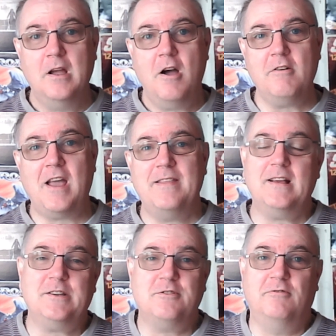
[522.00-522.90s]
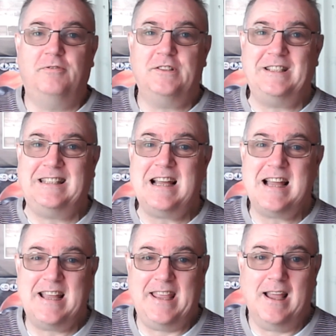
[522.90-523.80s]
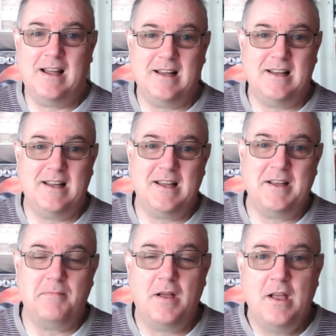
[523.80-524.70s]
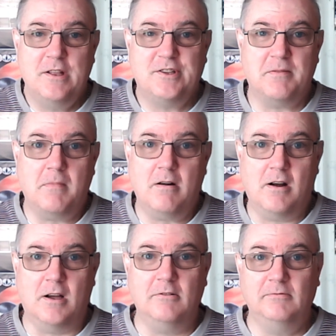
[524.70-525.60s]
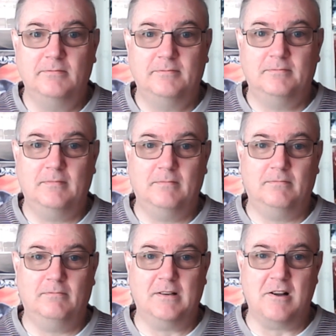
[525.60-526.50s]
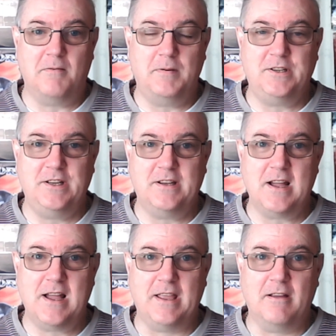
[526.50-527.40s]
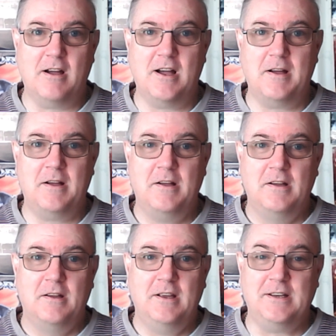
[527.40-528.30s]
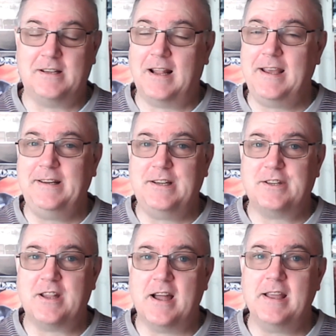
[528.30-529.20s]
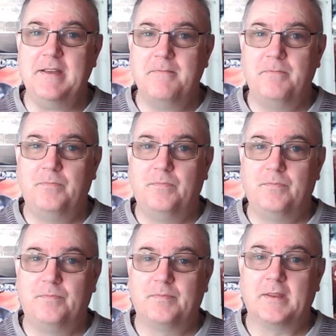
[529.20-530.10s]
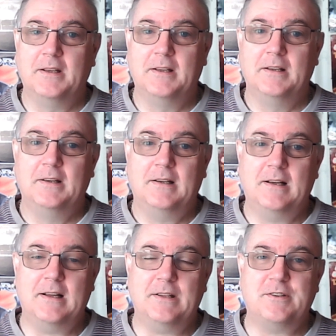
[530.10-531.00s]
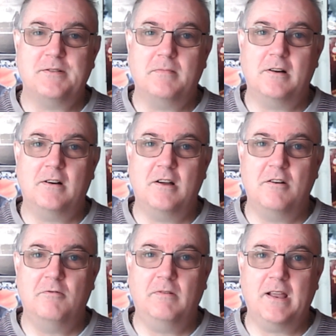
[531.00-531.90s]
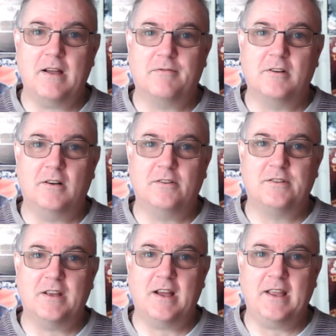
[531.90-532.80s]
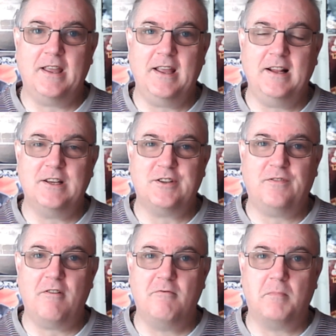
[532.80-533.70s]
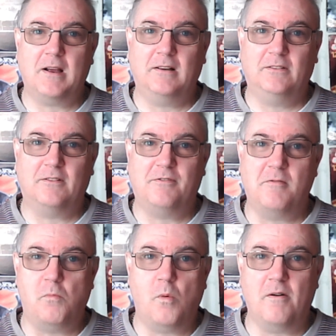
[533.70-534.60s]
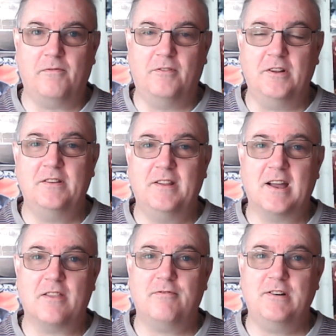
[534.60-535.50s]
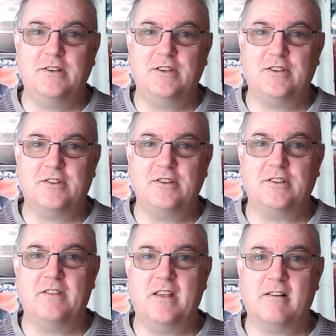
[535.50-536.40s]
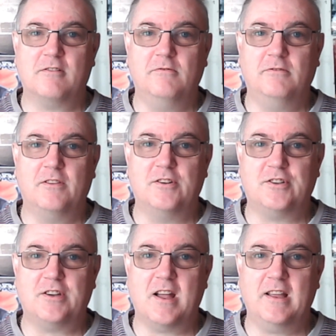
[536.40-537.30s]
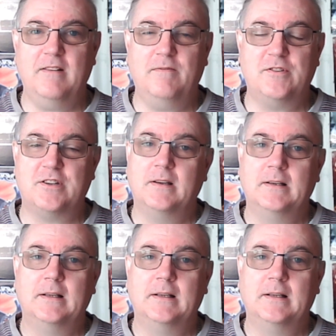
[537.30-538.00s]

okay that's all for today um, tomorrow we got a busy day uh, it's ladies day and tomorrow we have got a English folk band from Watford they are three sisters and they're called the Staves